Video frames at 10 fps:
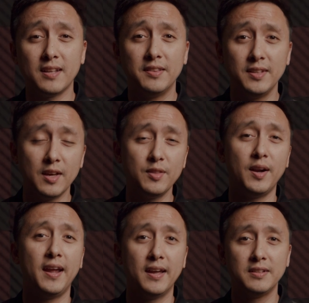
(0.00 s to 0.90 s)
on the other
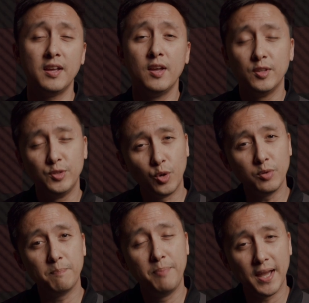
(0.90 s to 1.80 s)
hand,
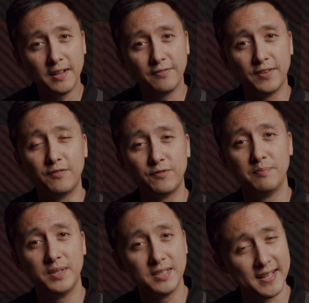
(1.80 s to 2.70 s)
don't benefit
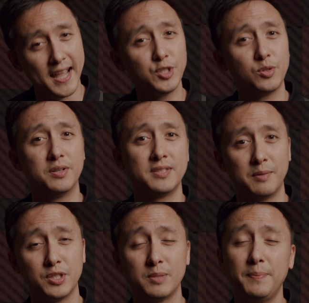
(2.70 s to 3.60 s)
from these natural
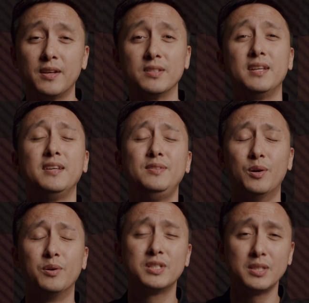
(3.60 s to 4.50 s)
assumptions because they
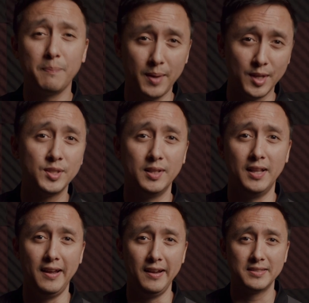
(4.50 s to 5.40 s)
don't
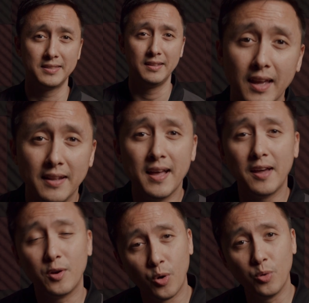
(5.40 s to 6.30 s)
specialize. And
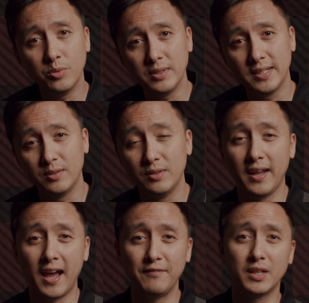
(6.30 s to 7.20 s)
not only do
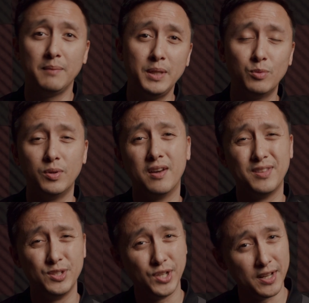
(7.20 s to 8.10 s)
they have to compete with
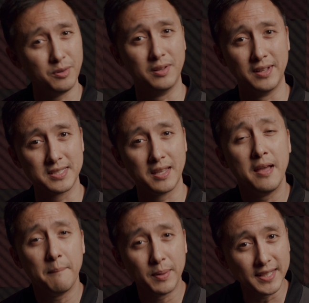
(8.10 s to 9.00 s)
other generalists,
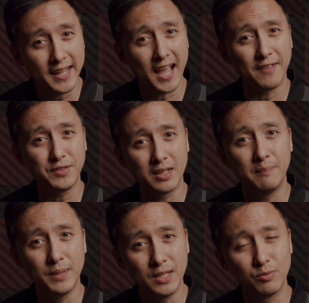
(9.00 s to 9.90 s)
but they have to
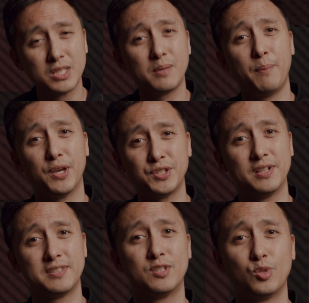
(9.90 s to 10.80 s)
compete with
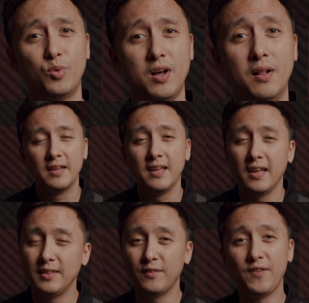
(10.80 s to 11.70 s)
specialists as well.
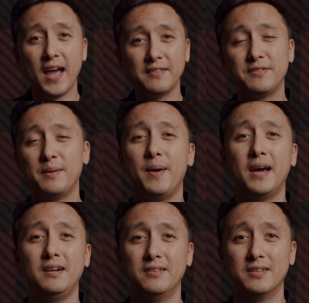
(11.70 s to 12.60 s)
And the fact of the
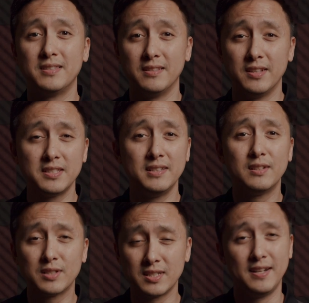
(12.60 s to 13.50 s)
matter is, in this
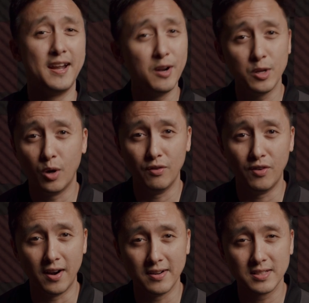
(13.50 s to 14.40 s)
little scenario of
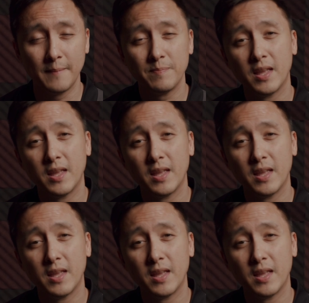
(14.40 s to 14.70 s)
ours,